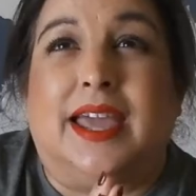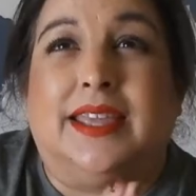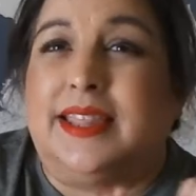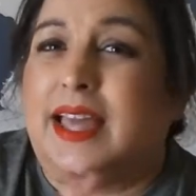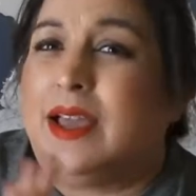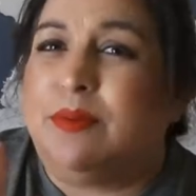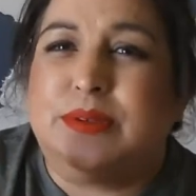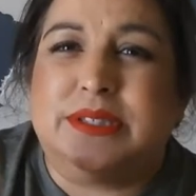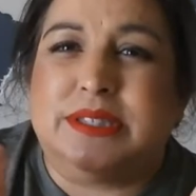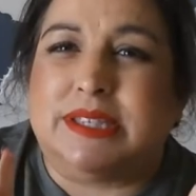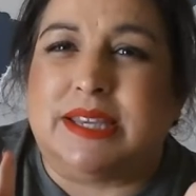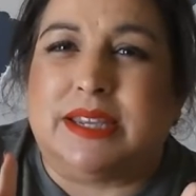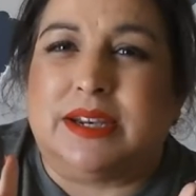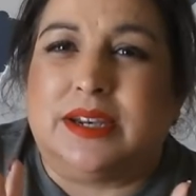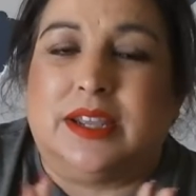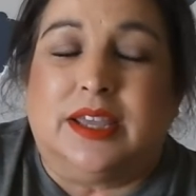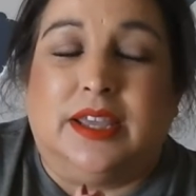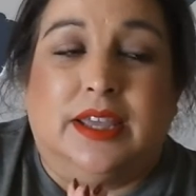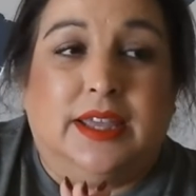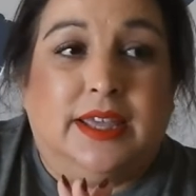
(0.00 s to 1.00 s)
night that was
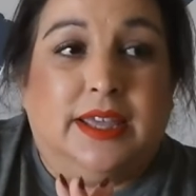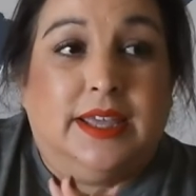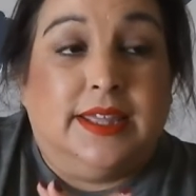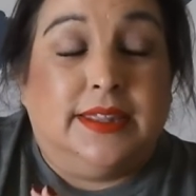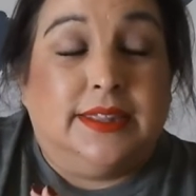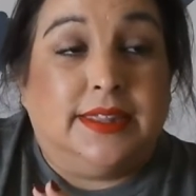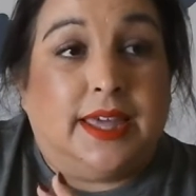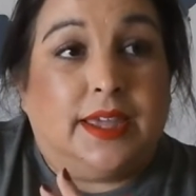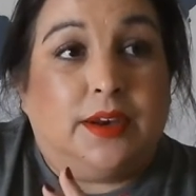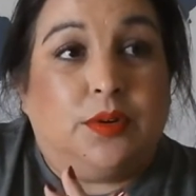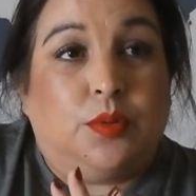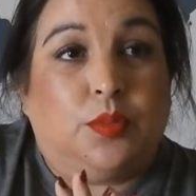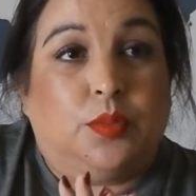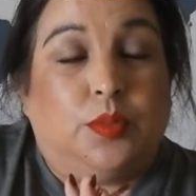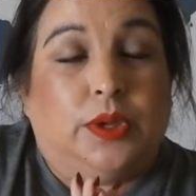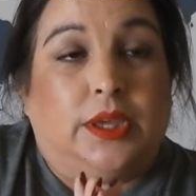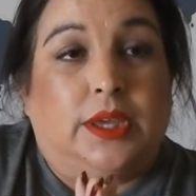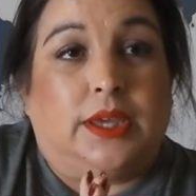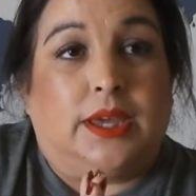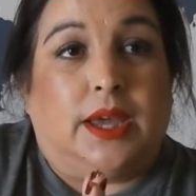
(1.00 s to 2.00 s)
it. Then
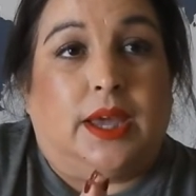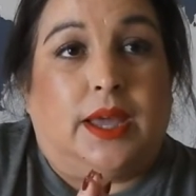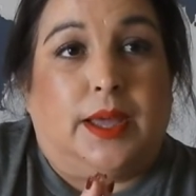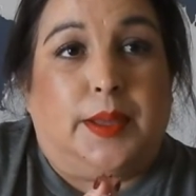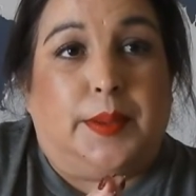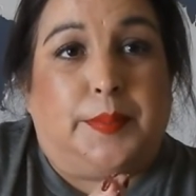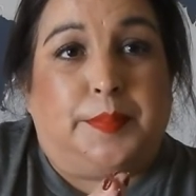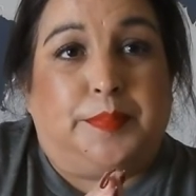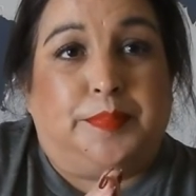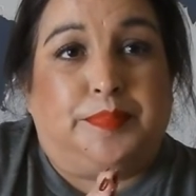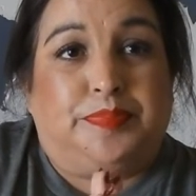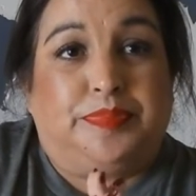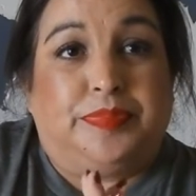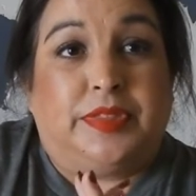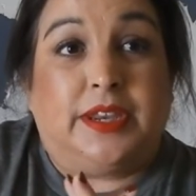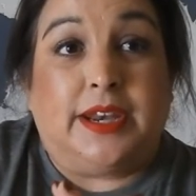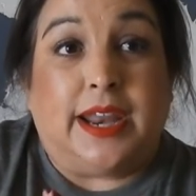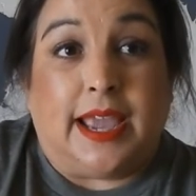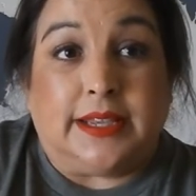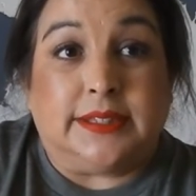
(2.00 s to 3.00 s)
we, um,
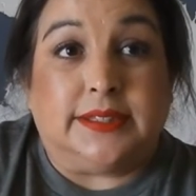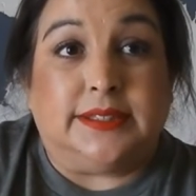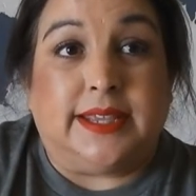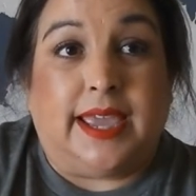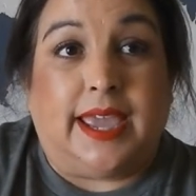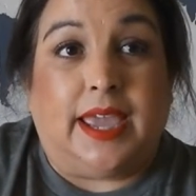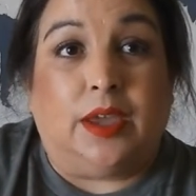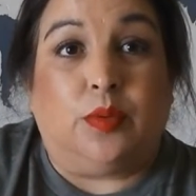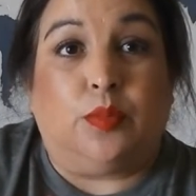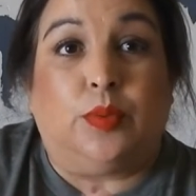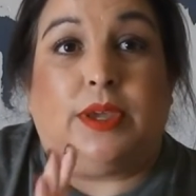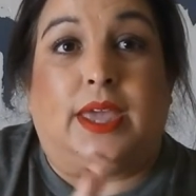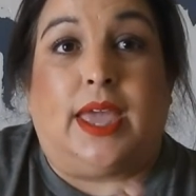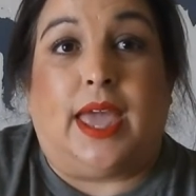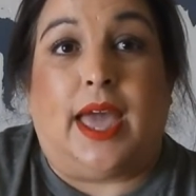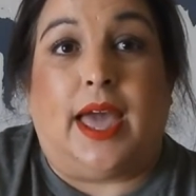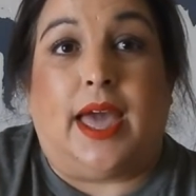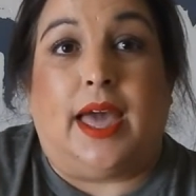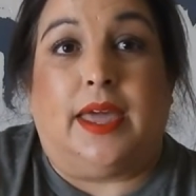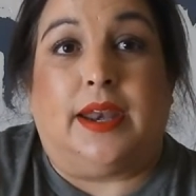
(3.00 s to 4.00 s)
the next day we
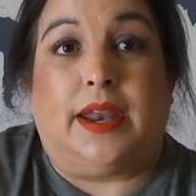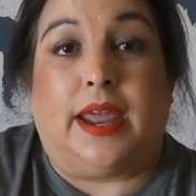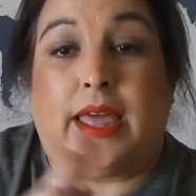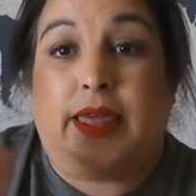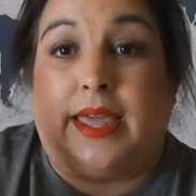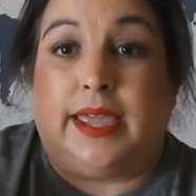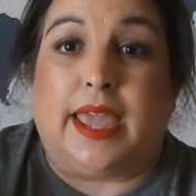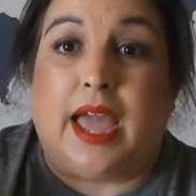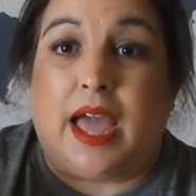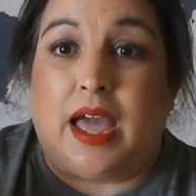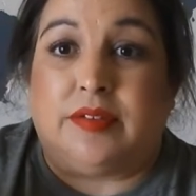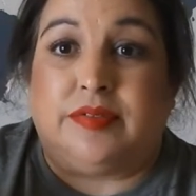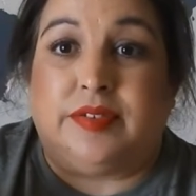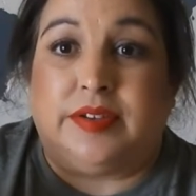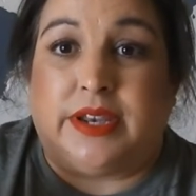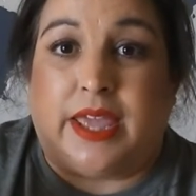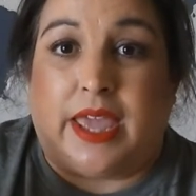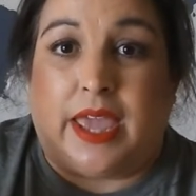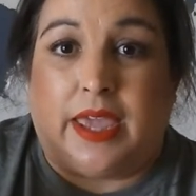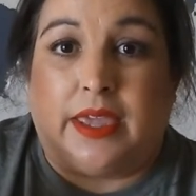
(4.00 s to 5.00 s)
had like half
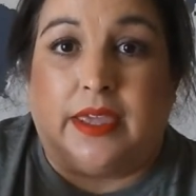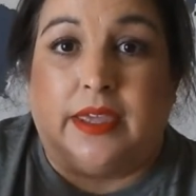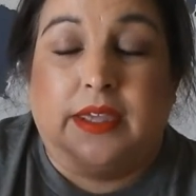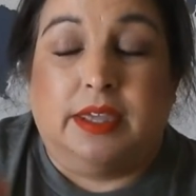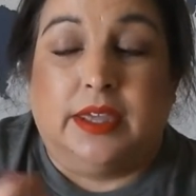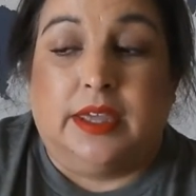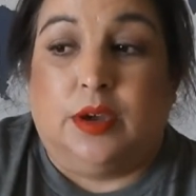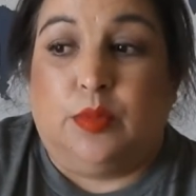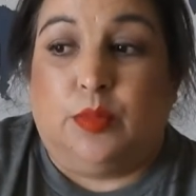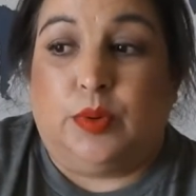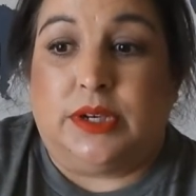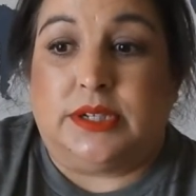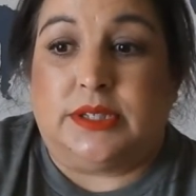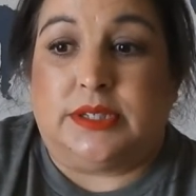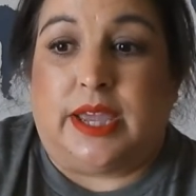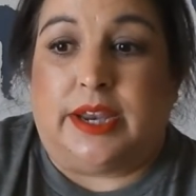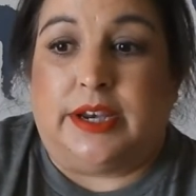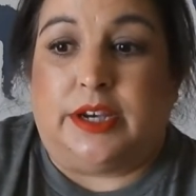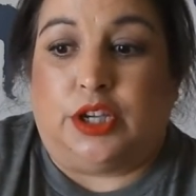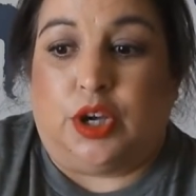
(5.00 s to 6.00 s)
a day and we
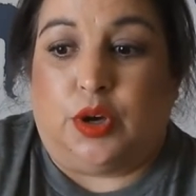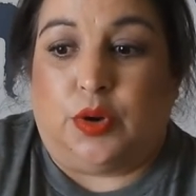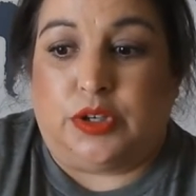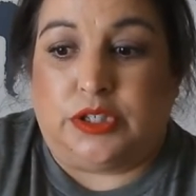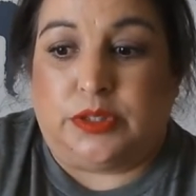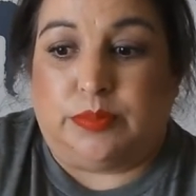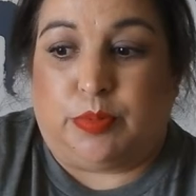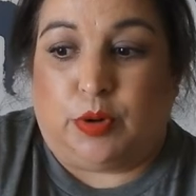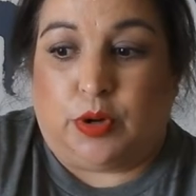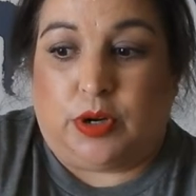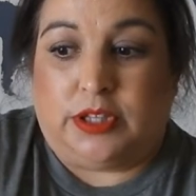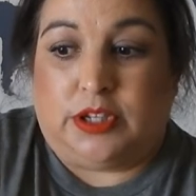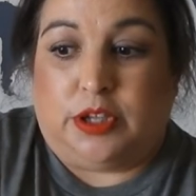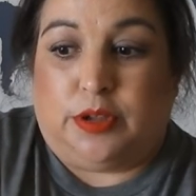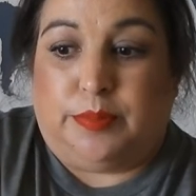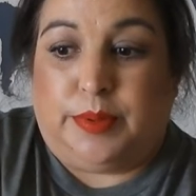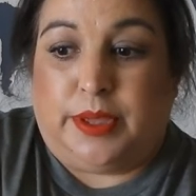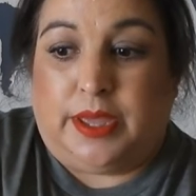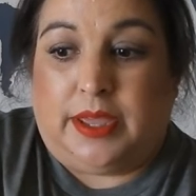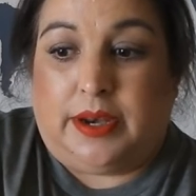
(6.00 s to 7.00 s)
decided to go explore a
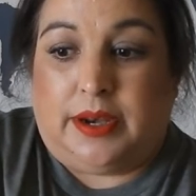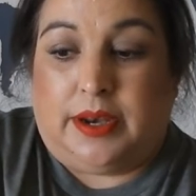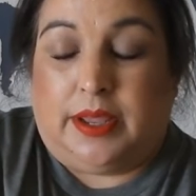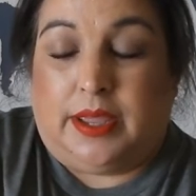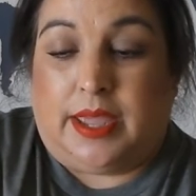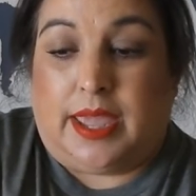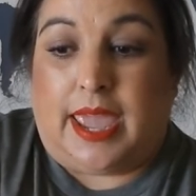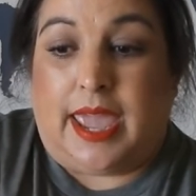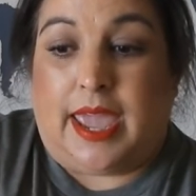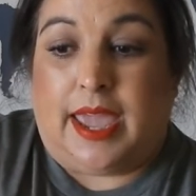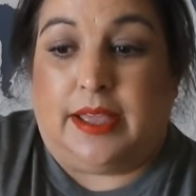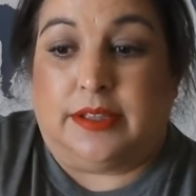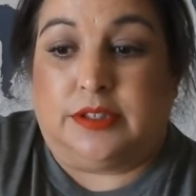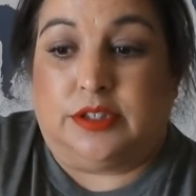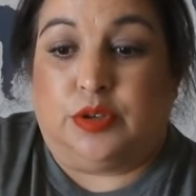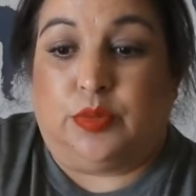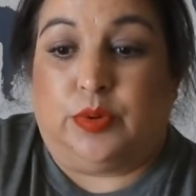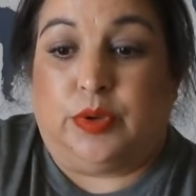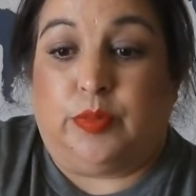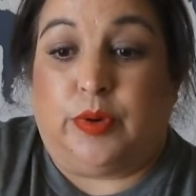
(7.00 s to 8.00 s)
little bit.
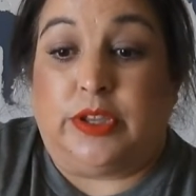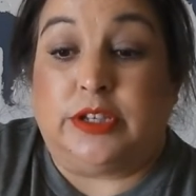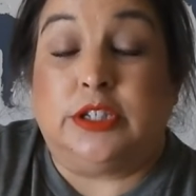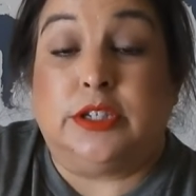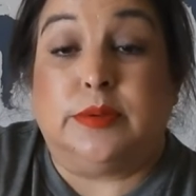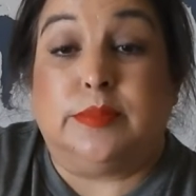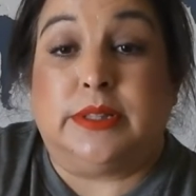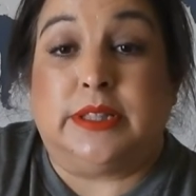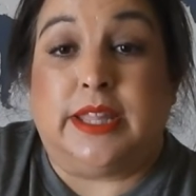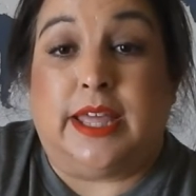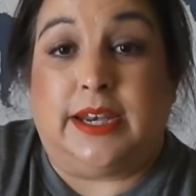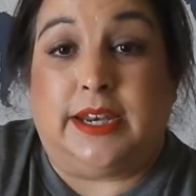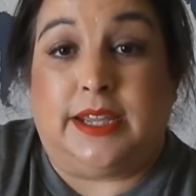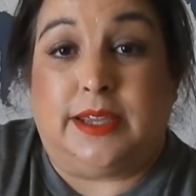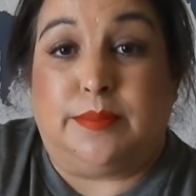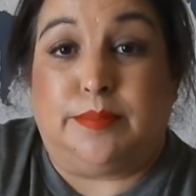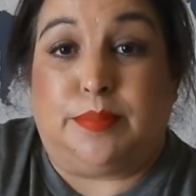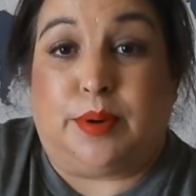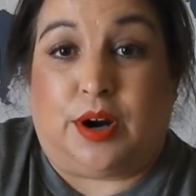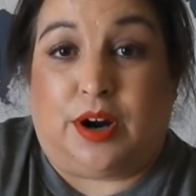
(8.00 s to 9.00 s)
And so we went to
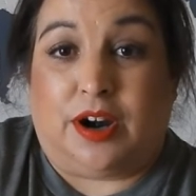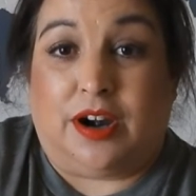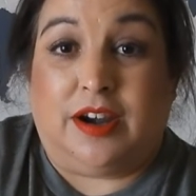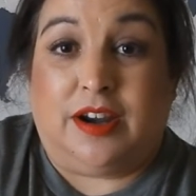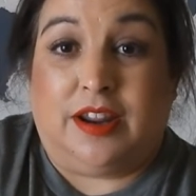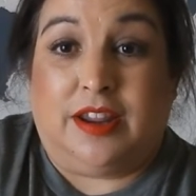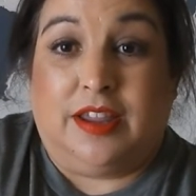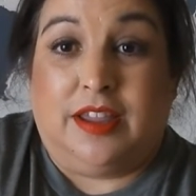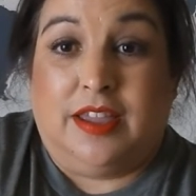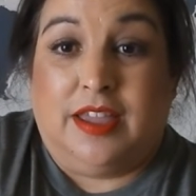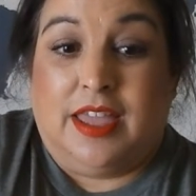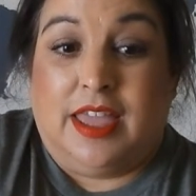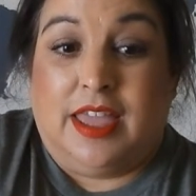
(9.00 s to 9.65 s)
Millennium Park